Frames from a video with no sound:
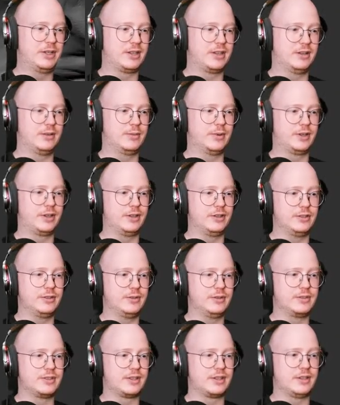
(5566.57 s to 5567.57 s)
I can what I can do
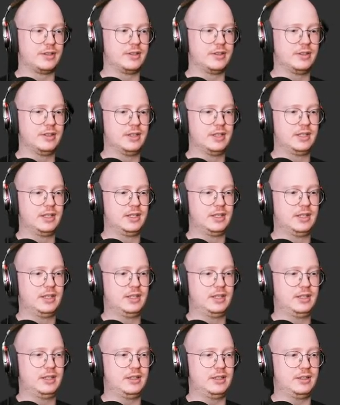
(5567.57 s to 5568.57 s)
is I can
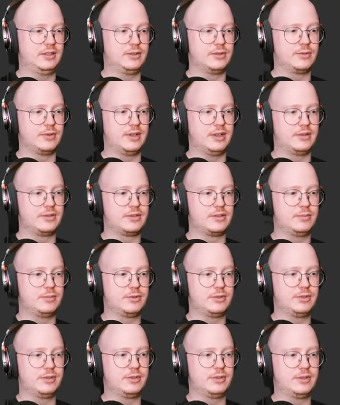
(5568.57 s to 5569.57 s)
I just want to add
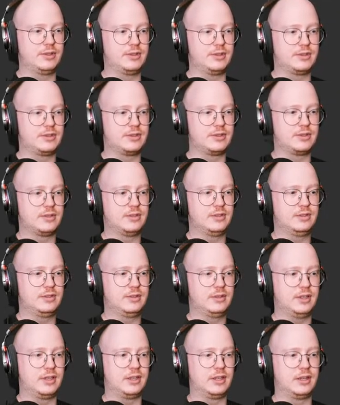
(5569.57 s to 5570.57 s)
symmetry to this.
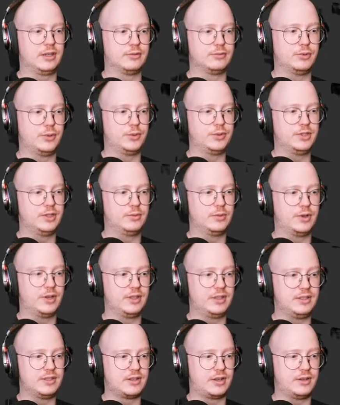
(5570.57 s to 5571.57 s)
I can like rotate one of
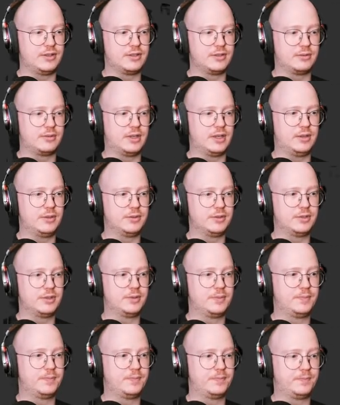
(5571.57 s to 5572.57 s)
these eyes around.
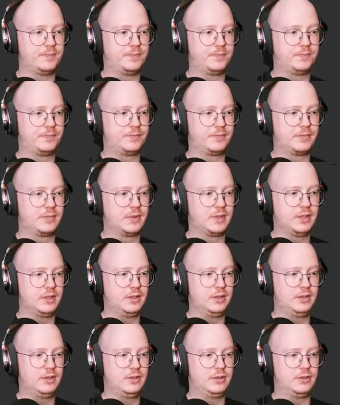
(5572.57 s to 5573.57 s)

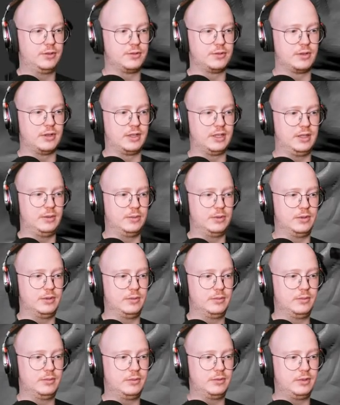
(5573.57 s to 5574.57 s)
Just so like he will
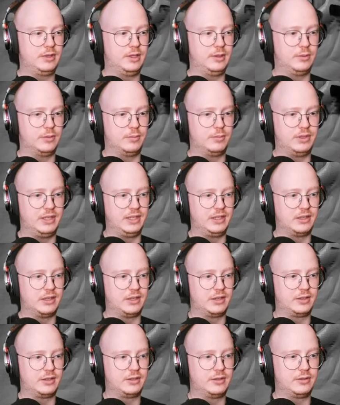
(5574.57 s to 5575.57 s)
he will blink
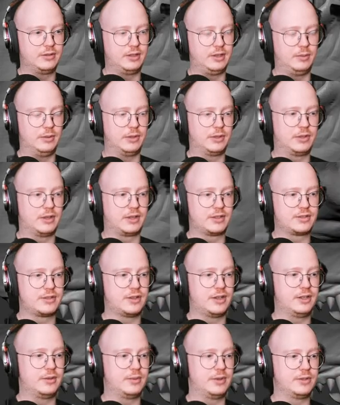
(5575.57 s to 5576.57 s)
like he will look like
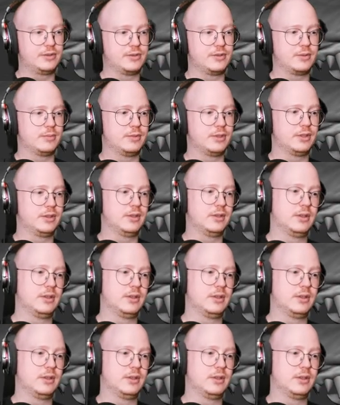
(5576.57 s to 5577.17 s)
sideways or something.